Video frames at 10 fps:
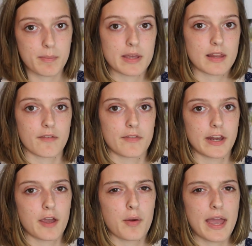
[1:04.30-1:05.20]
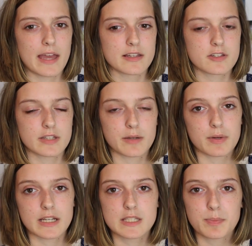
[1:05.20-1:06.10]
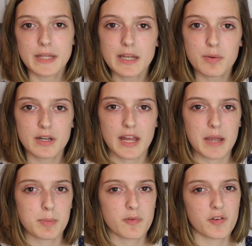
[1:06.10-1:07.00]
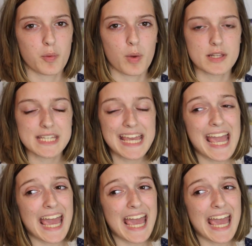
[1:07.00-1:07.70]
I made that video, and they were explaining what an ambivert was